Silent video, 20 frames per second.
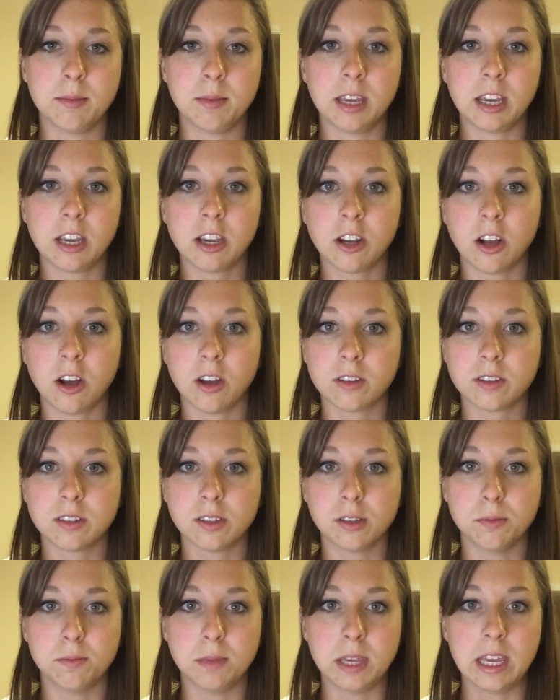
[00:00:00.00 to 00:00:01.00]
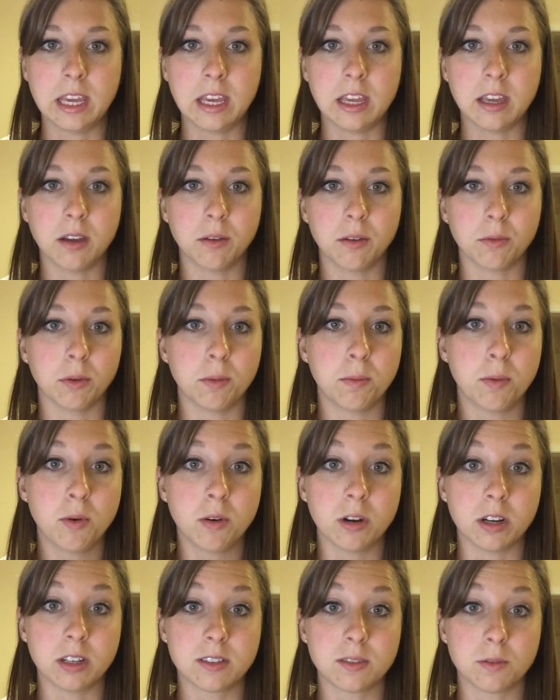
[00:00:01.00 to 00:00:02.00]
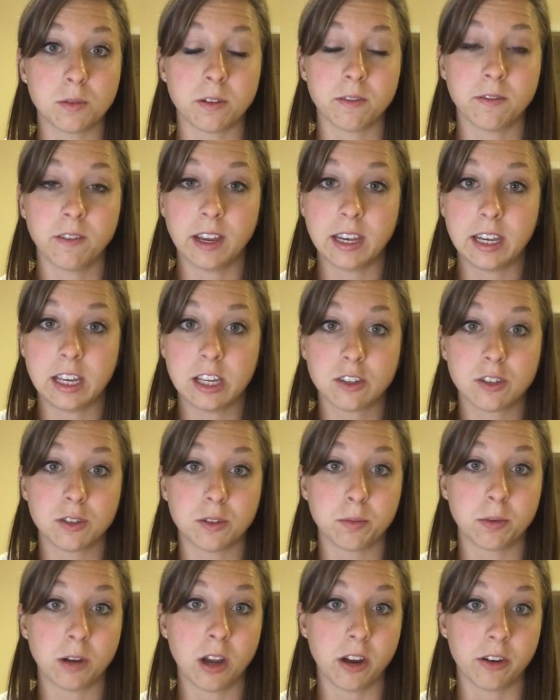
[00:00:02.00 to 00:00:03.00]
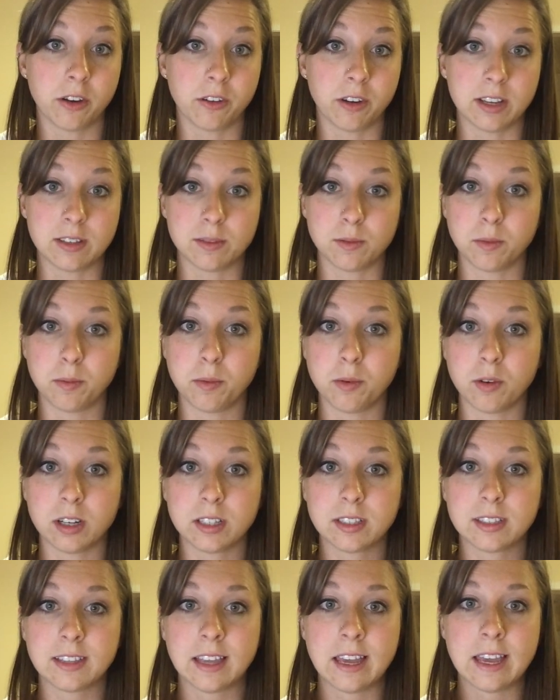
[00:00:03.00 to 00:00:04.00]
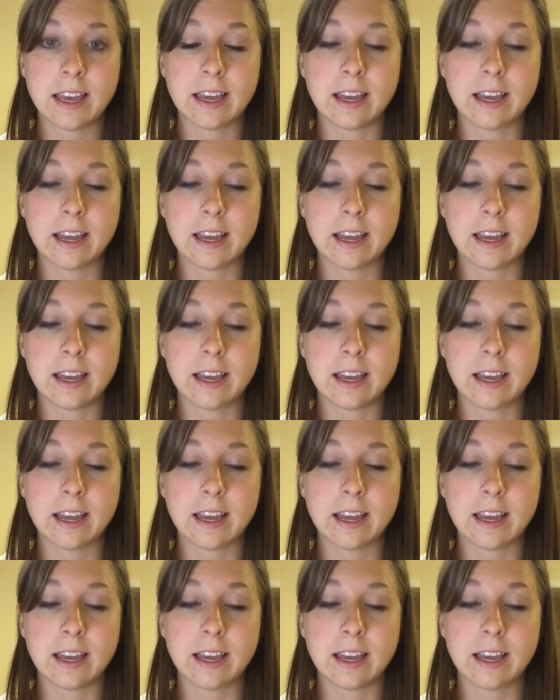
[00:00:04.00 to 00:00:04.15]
It could also be reports or financial progress reports.